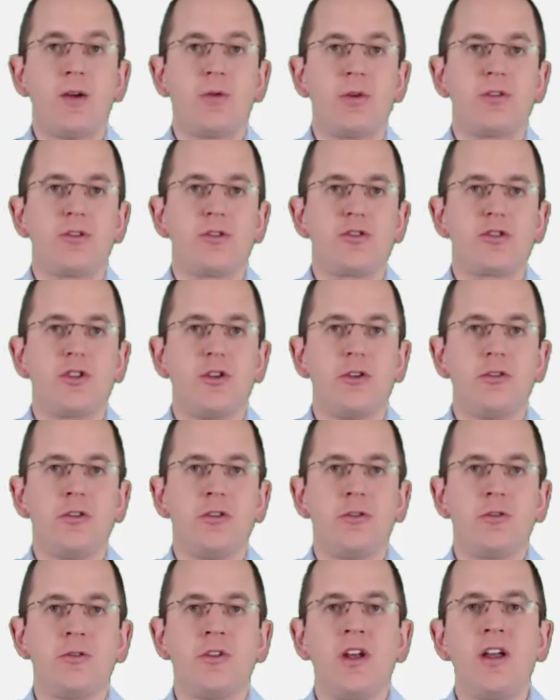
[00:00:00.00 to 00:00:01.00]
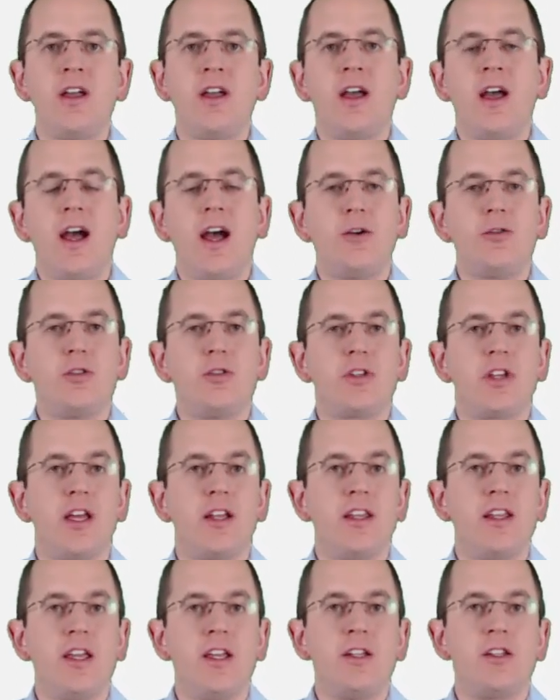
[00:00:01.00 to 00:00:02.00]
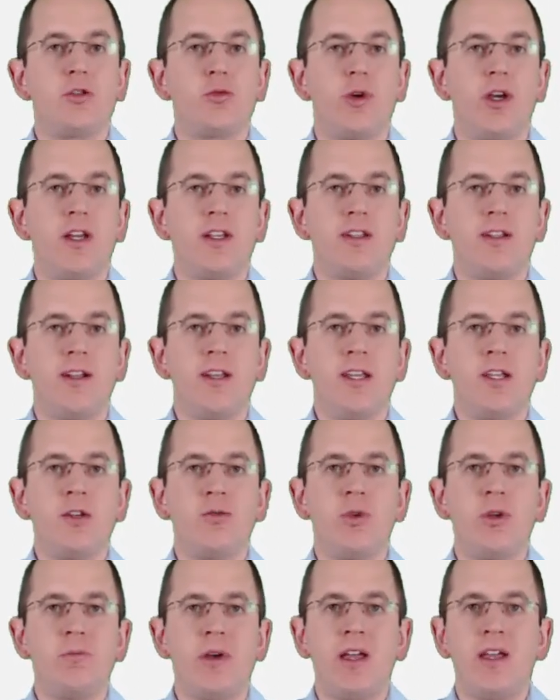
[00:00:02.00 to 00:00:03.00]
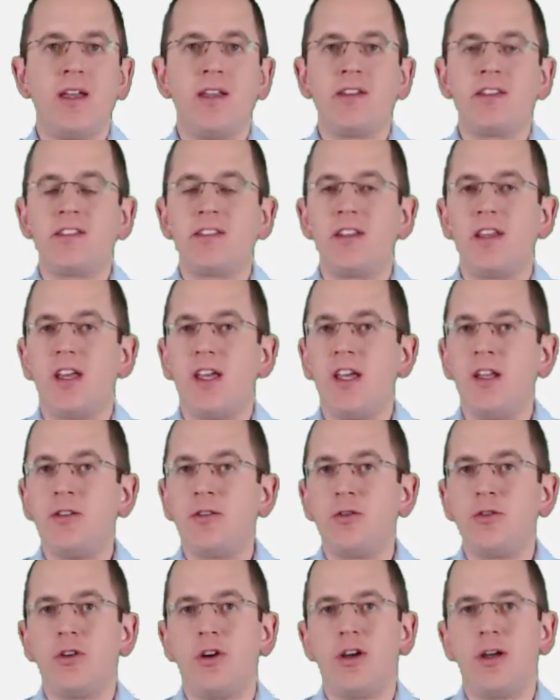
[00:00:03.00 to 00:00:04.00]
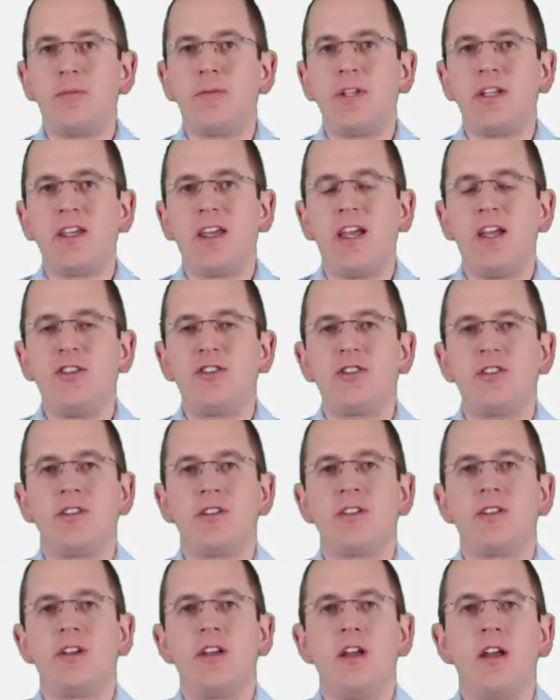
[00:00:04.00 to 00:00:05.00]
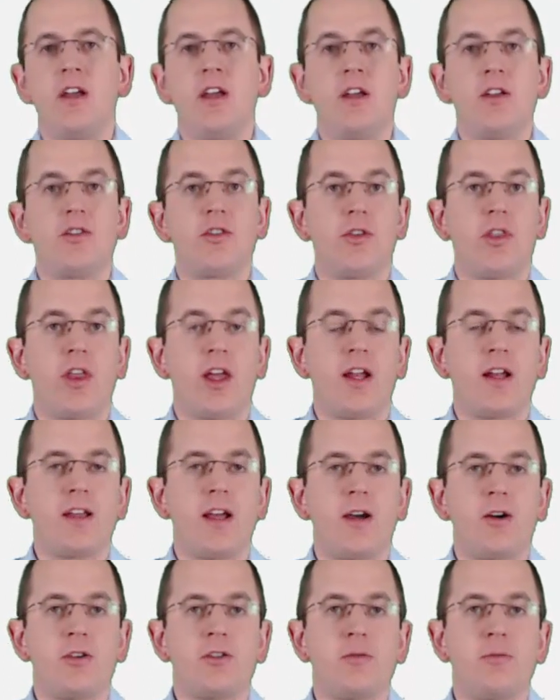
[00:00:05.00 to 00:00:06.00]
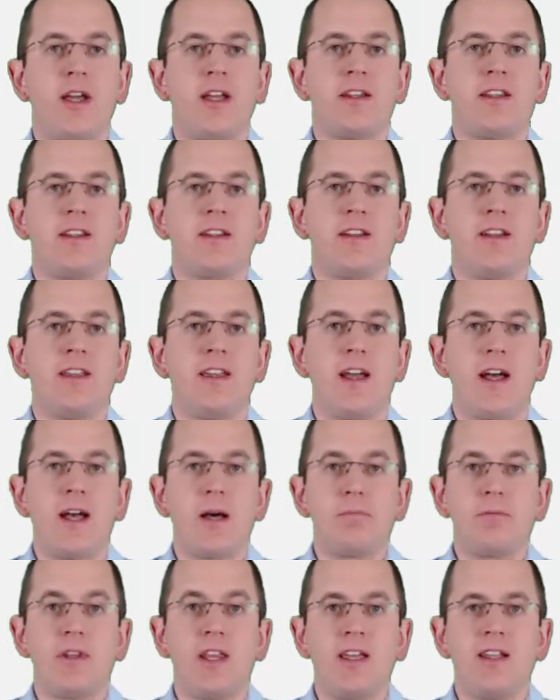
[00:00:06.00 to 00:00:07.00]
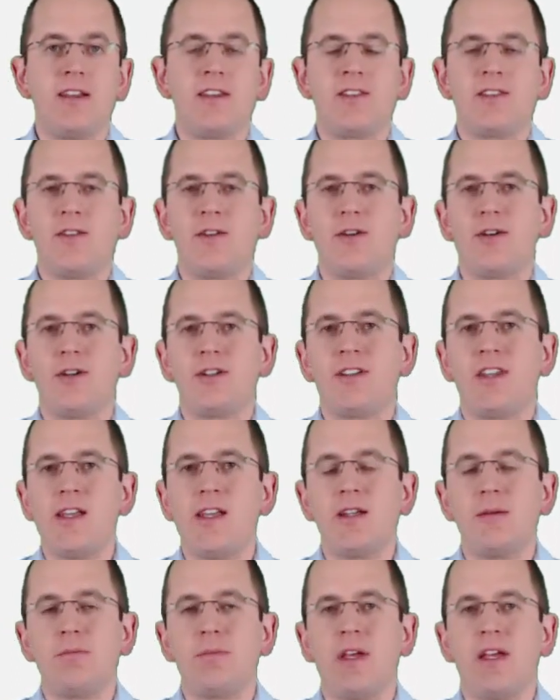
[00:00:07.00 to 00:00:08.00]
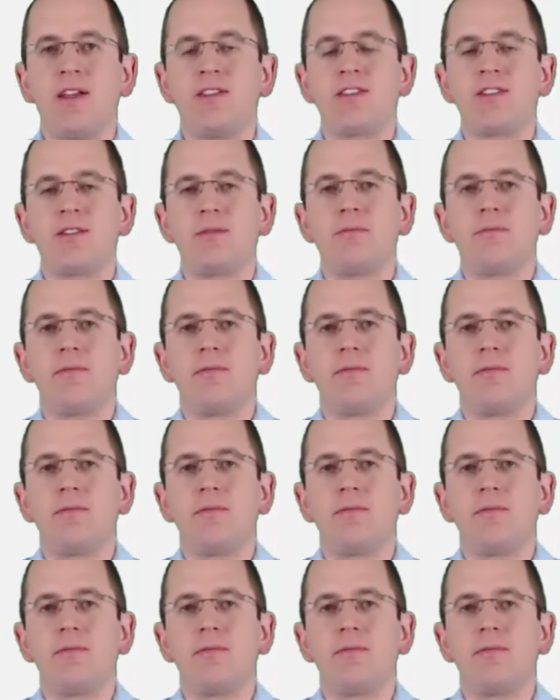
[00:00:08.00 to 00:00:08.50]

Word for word: I want to show you how you can integrate Liquibase into your application so that it automatically updates your database.